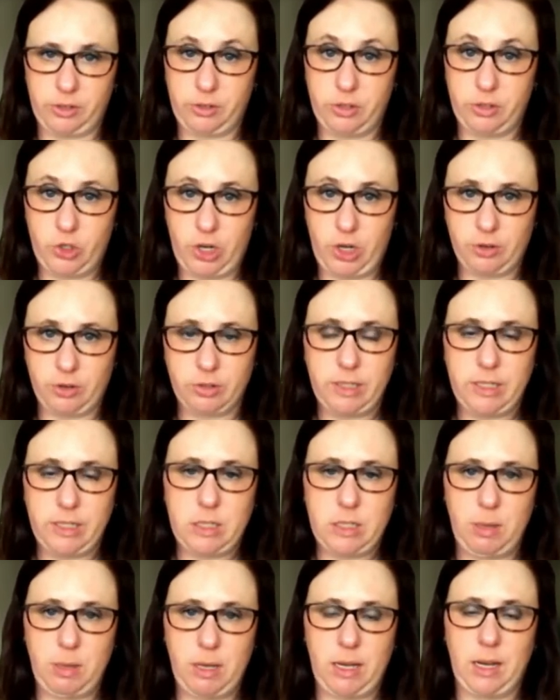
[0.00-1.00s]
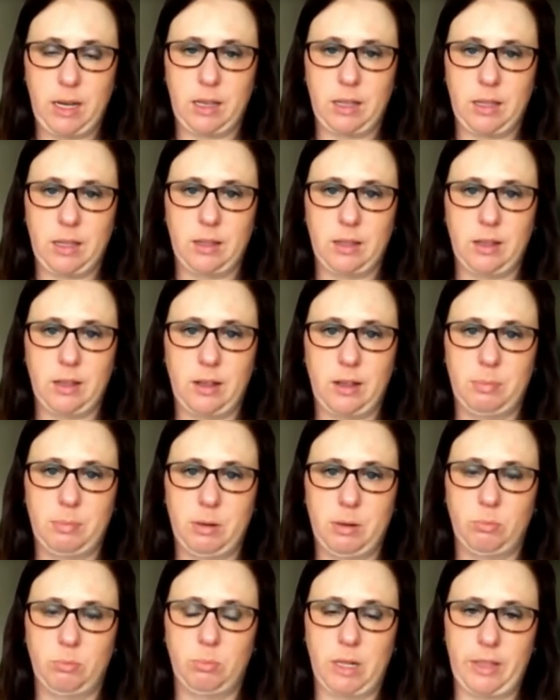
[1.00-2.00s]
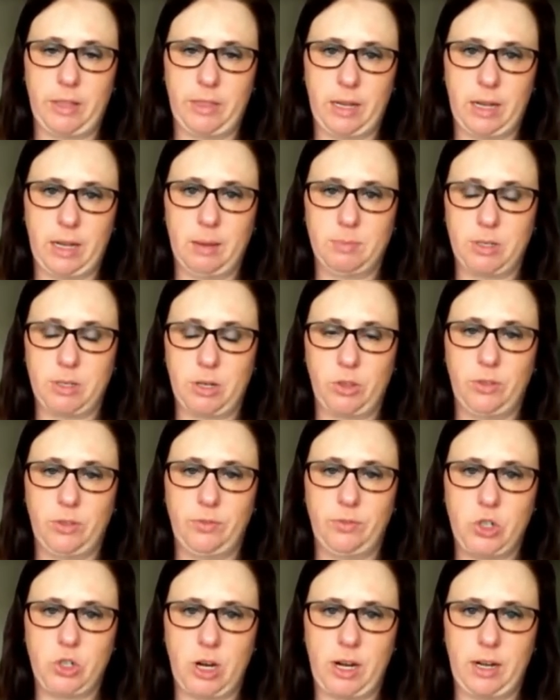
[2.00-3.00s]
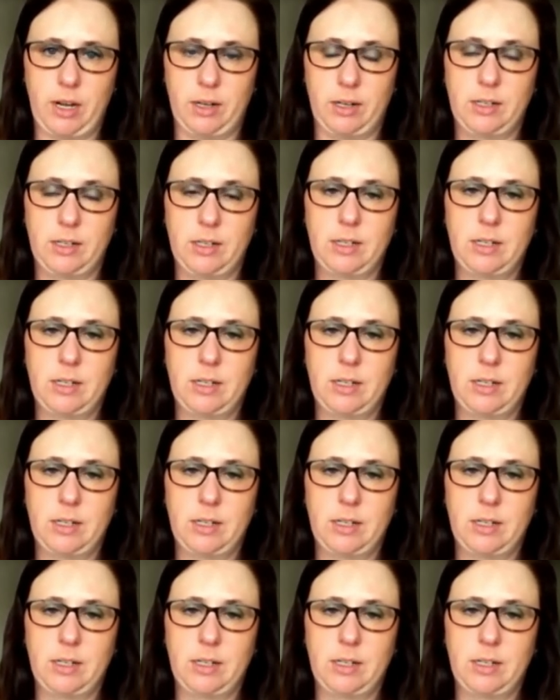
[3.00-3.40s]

generally speaking about blood that comes out the vagina,